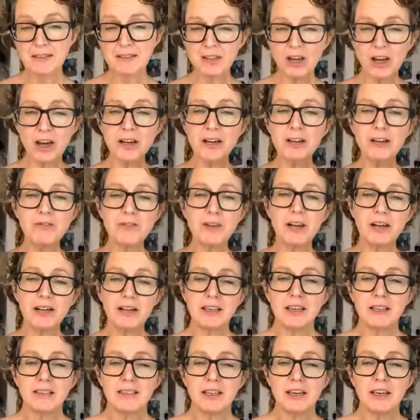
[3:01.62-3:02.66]
kind of
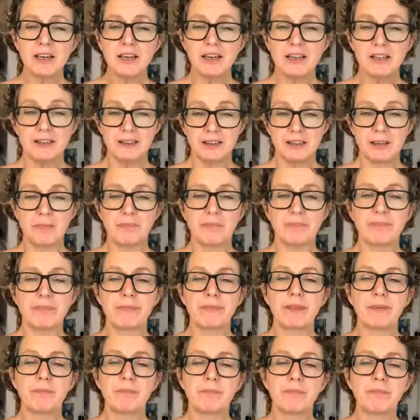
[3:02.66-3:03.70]
like the
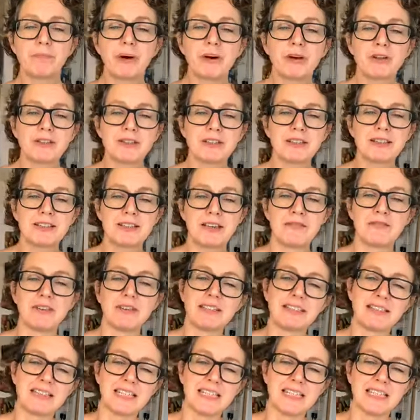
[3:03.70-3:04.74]

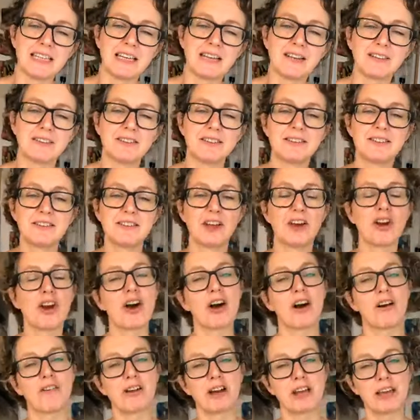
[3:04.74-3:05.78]
positivity
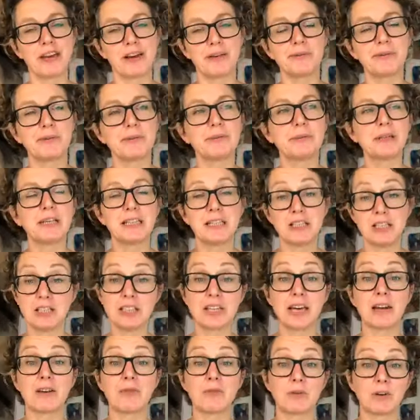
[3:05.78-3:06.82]
scenario in
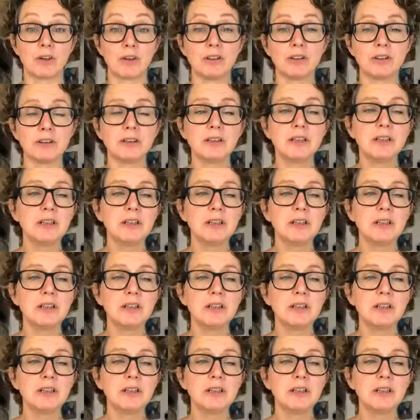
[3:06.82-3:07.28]
general,